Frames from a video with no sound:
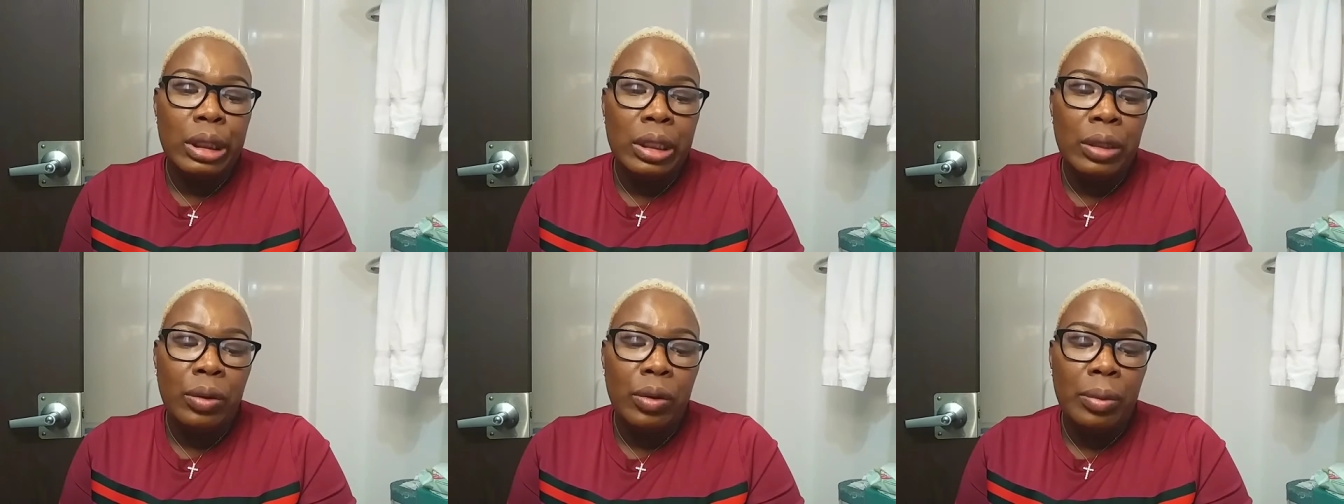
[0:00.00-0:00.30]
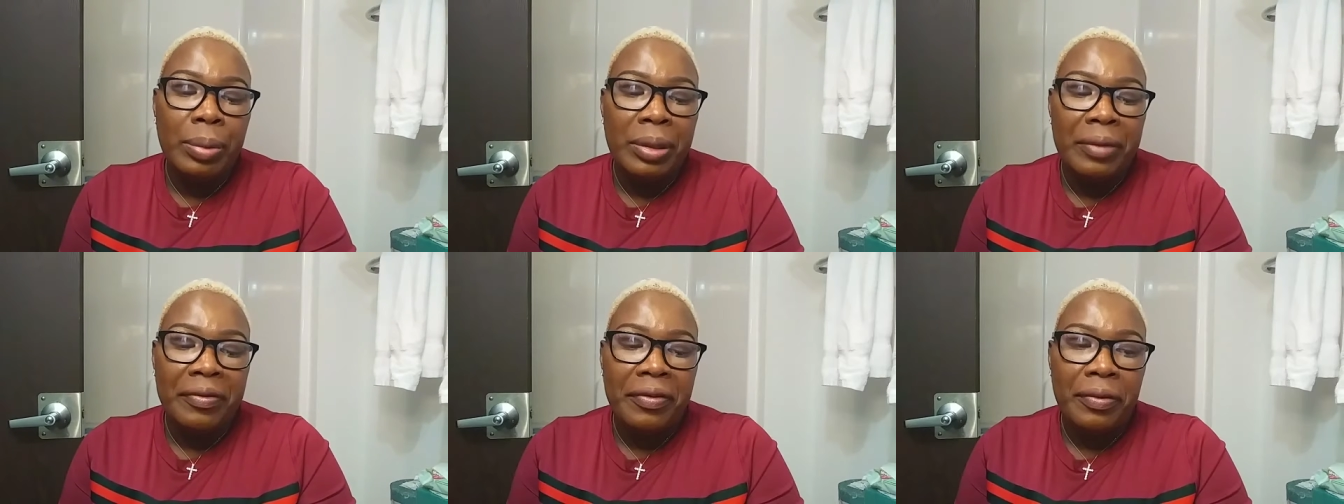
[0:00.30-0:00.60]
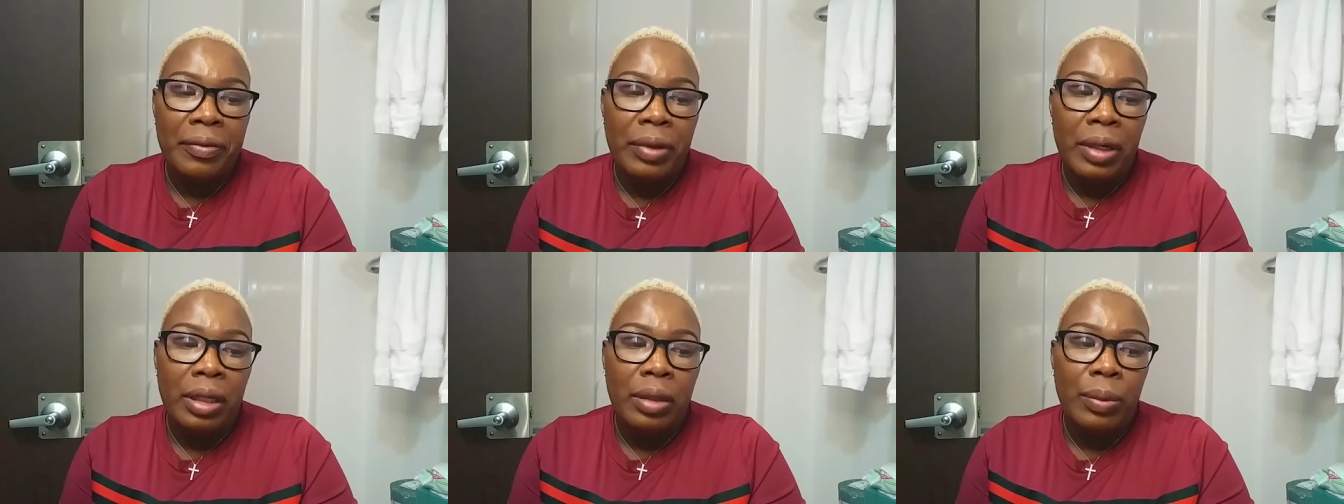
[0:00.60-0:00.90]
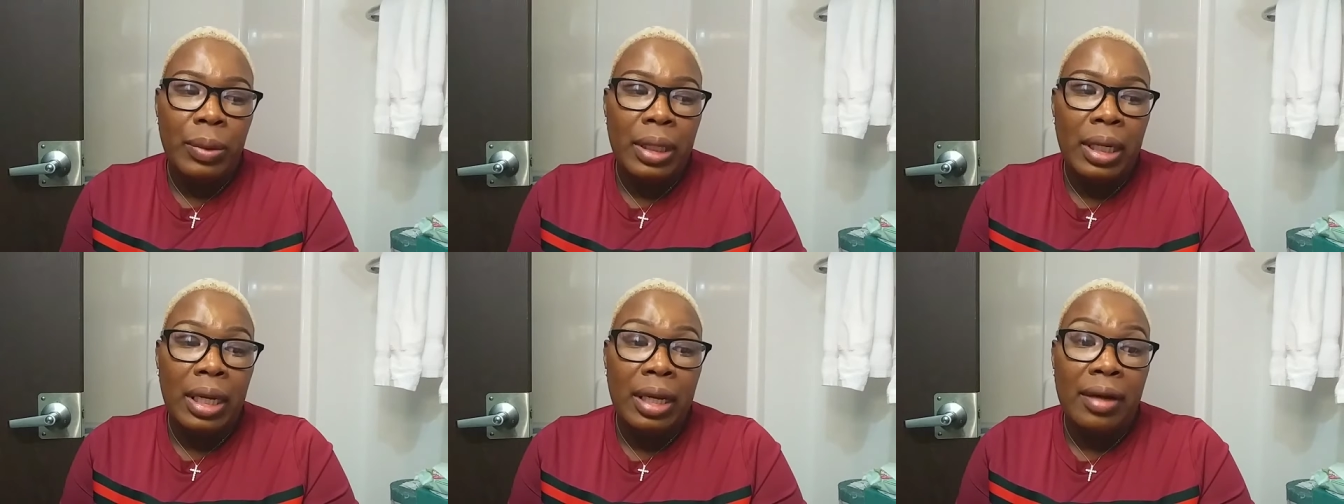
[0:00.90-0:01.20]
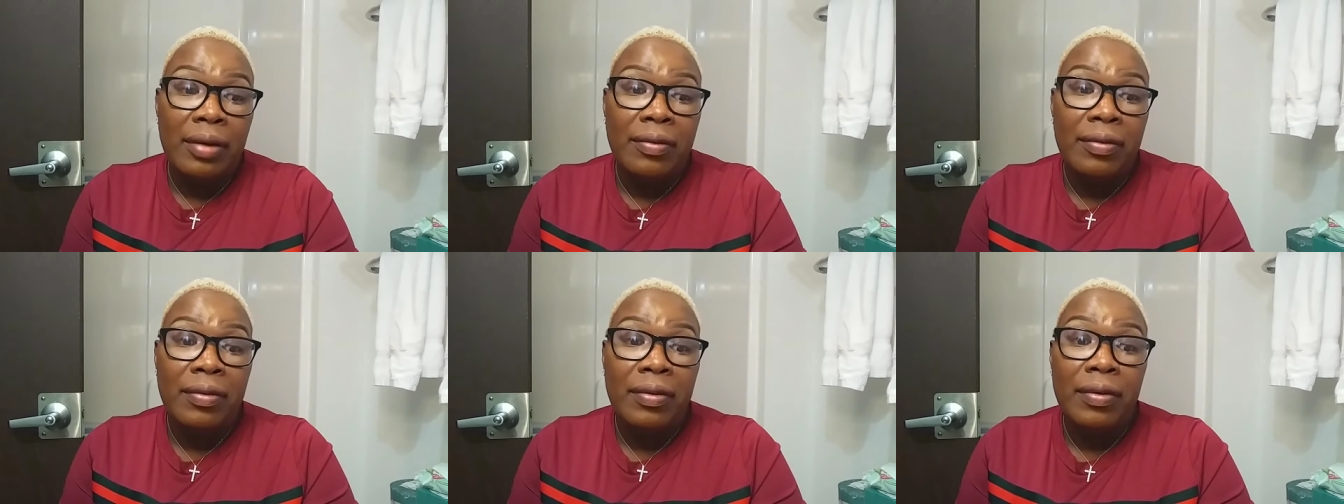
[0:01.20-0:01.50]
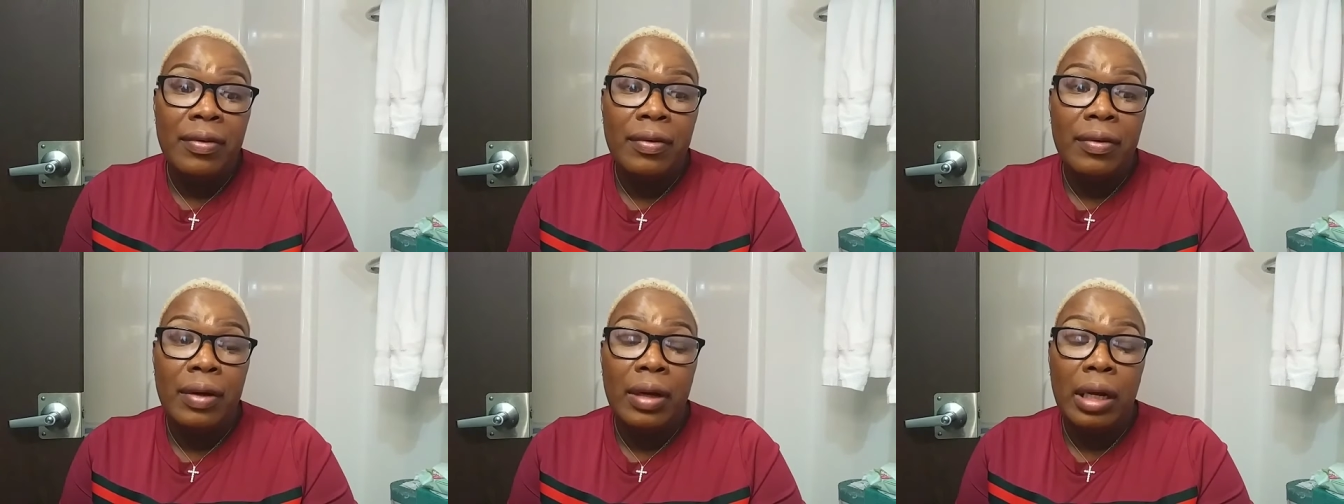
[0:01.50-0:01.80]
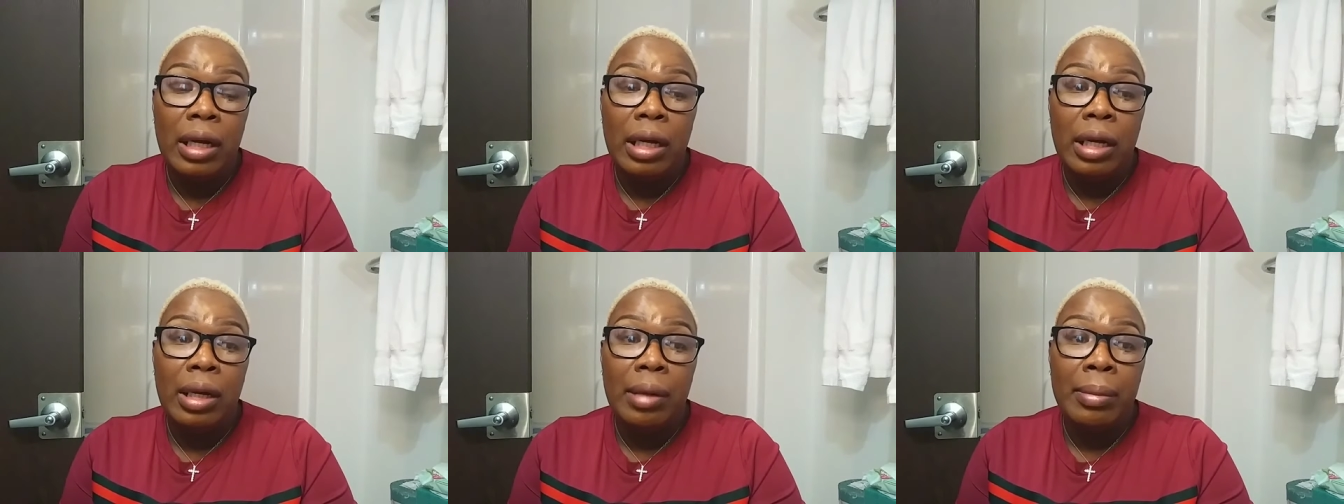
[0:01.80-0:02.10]
I hope everyone will have
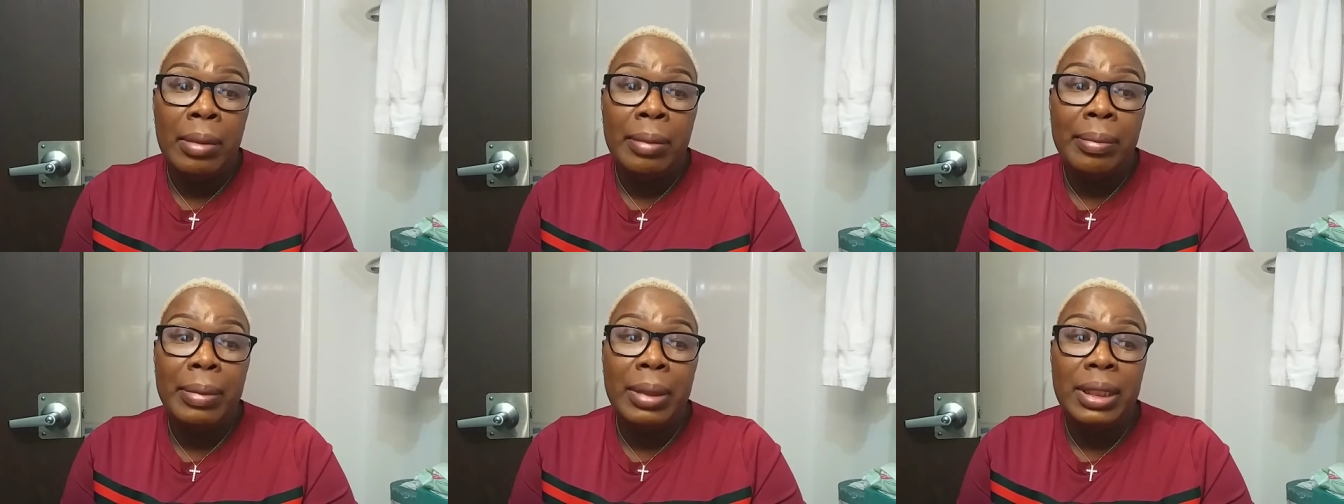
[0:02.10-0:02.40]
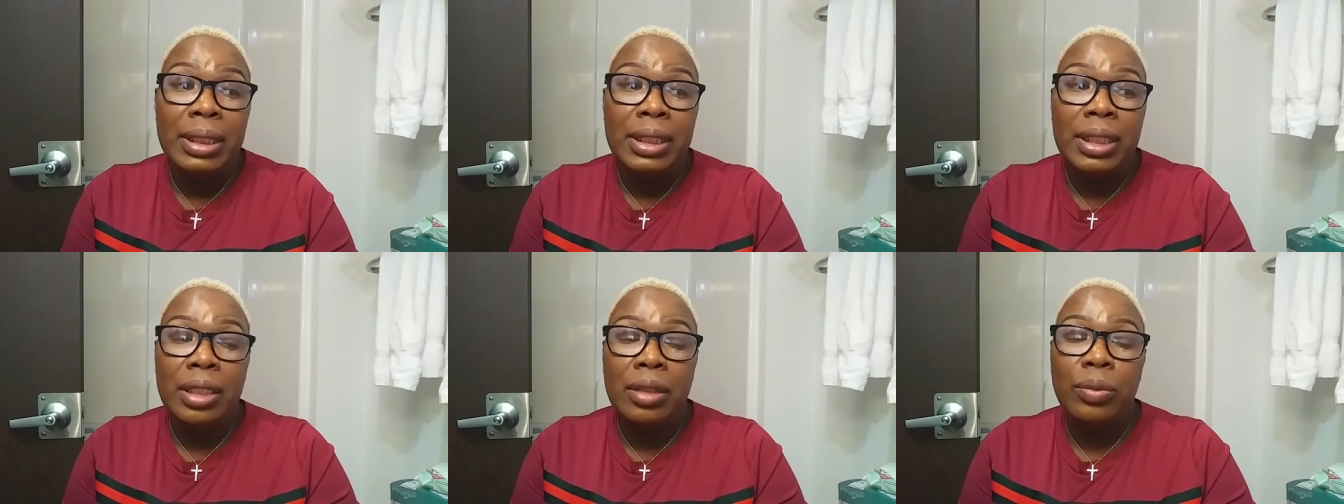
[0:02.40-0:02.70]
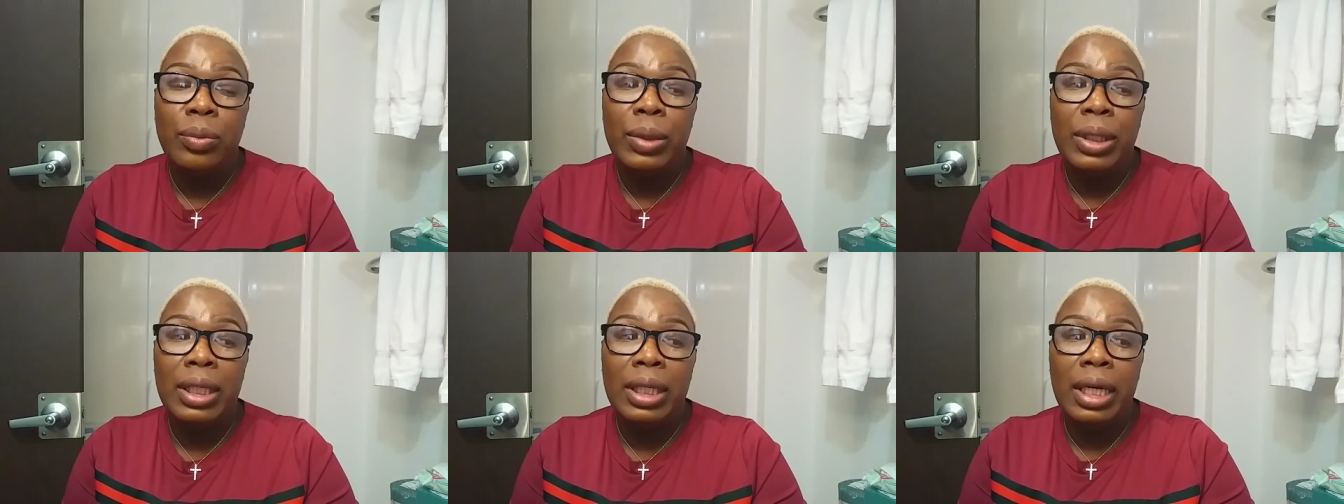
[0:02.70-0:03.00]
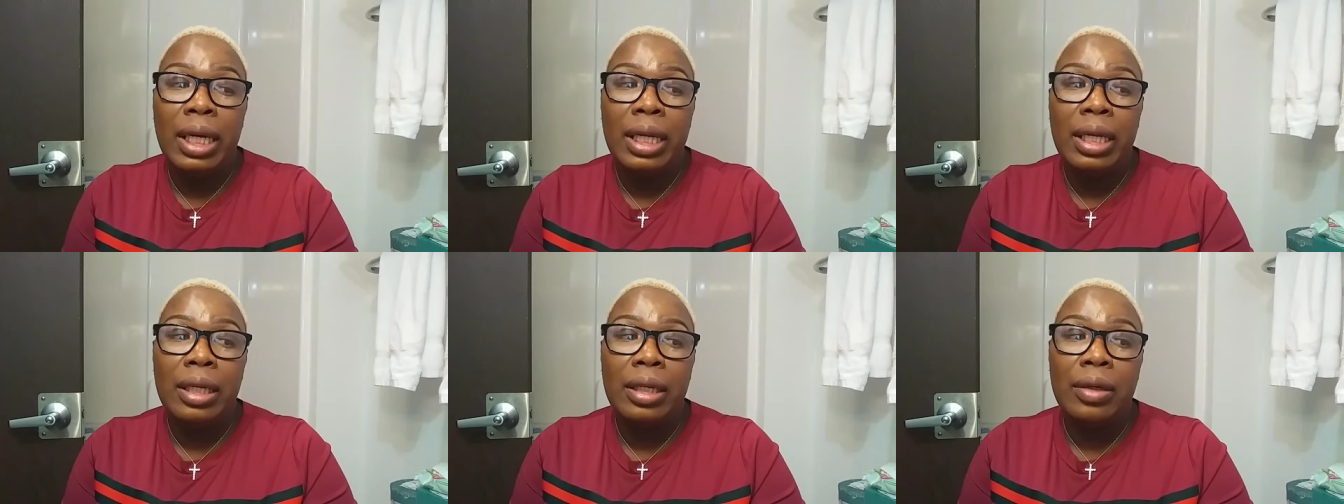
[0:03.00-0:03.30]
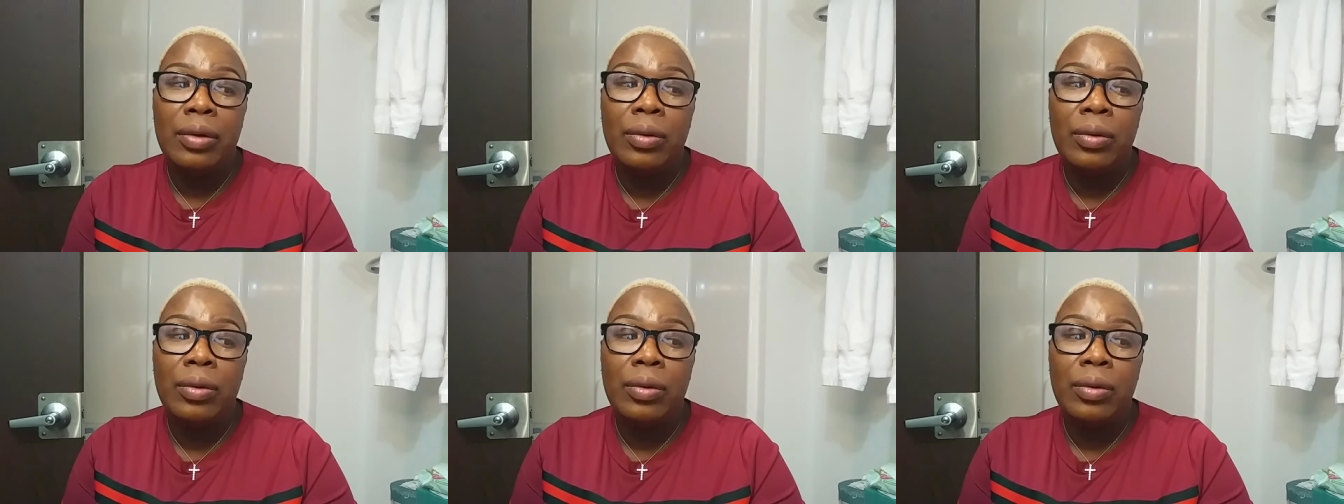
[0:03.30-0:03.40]
um, a blessed weekend.